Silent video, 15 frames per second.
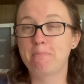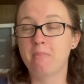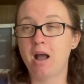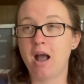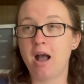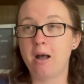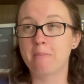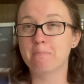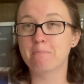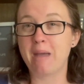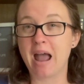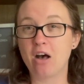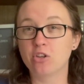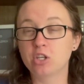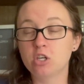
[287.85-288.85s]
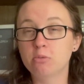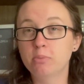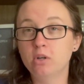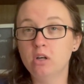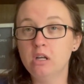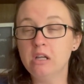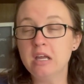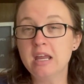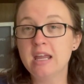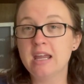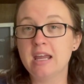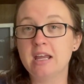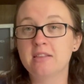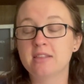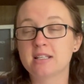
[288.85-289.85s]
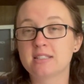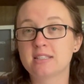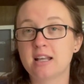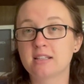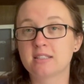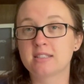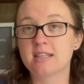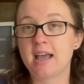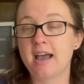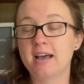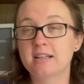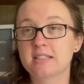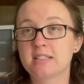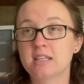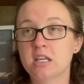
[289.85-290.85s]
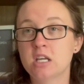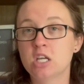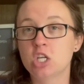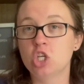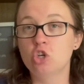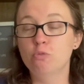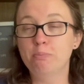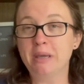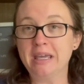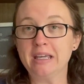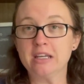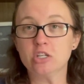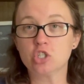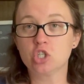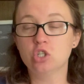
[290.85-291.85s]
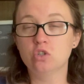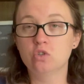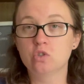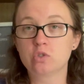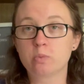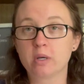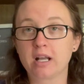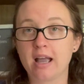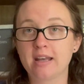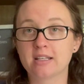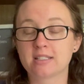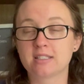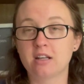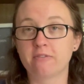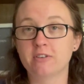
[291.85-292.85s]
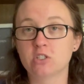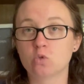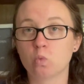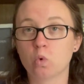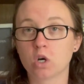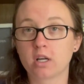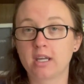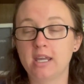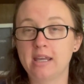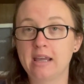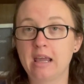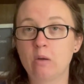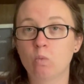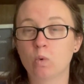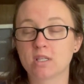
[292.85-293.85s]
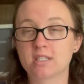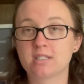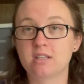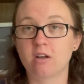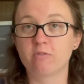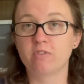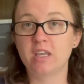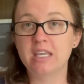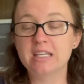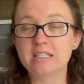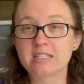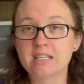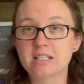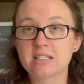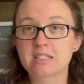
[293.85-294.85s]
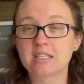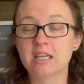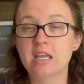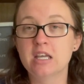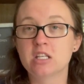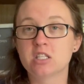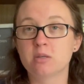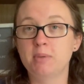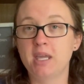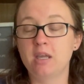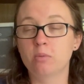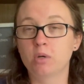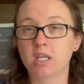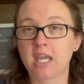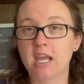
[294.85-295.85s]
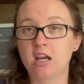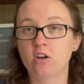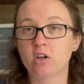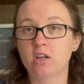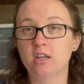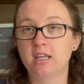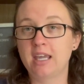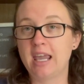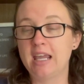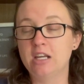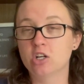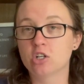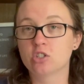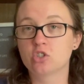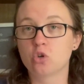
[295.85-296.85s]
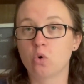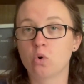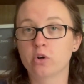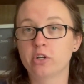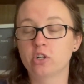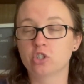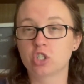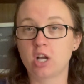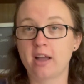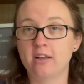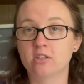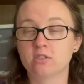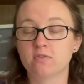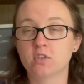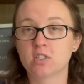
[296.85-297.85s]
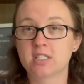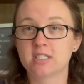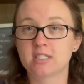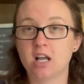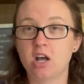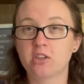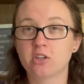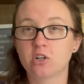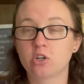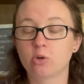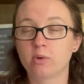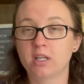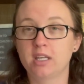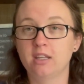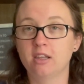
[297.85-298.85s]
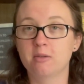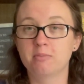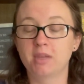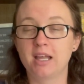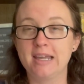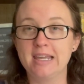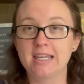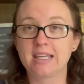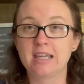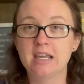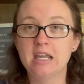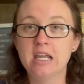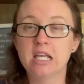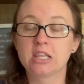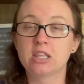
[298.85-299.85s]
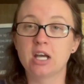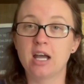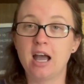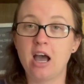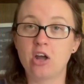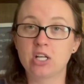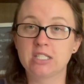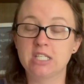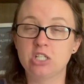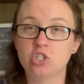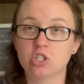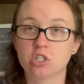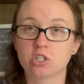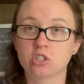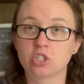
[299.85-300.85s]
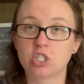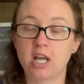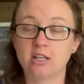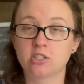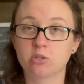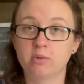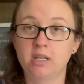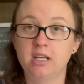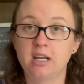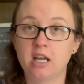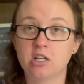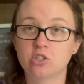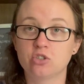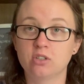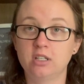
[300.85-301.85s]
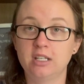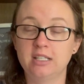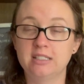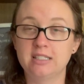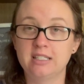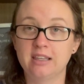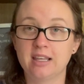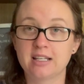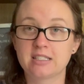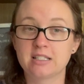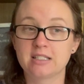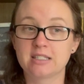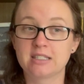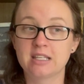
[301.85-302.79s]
malleable in the sense that you pick and choose what kind of stuff is working and what stuff isn't to be able to cater toward your child versus other curriculum like the How to Teach Your Child to Read in 100 Easy Lessons.